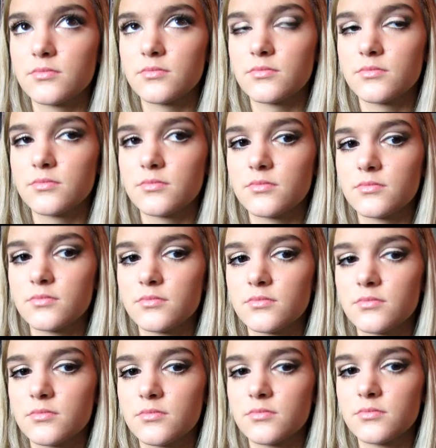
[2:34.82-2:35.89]

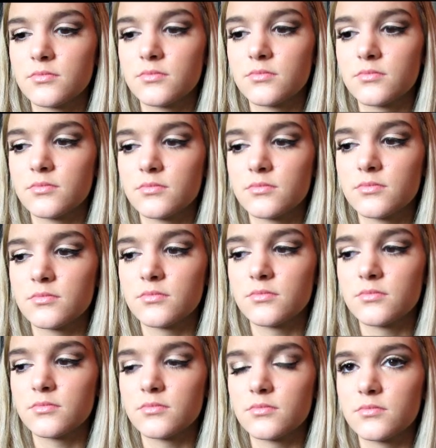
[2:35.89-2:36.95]

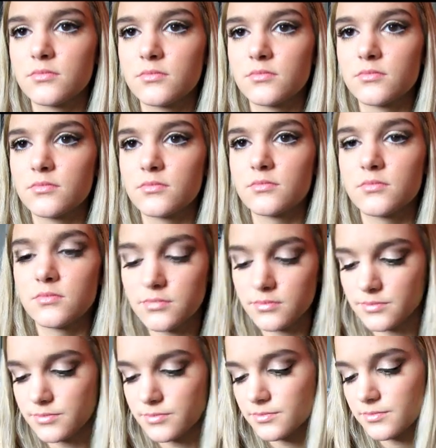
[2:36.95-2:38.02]

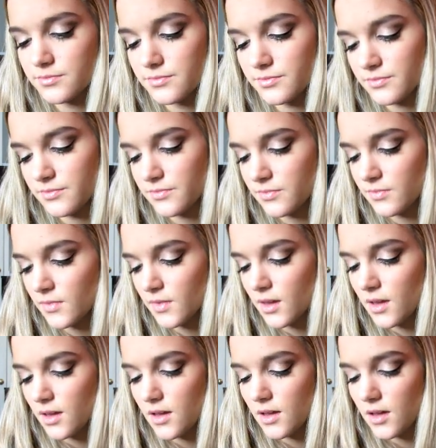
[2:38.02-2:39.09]

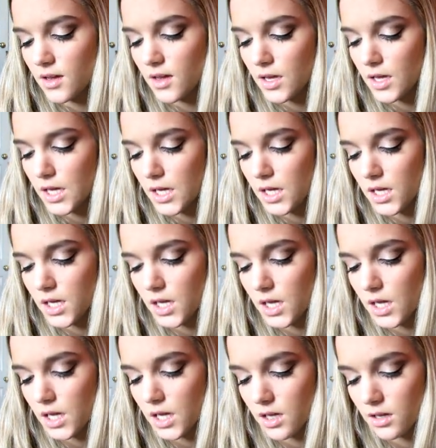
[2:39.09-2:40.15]

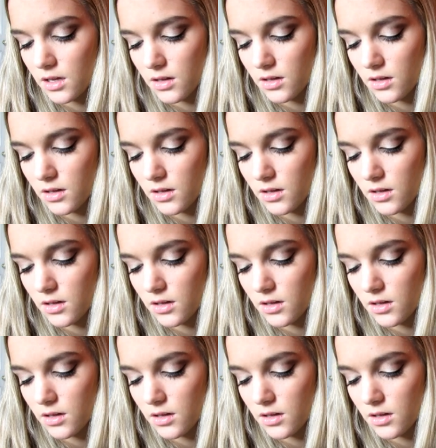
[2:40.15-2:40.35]
No one is speaking in this clip.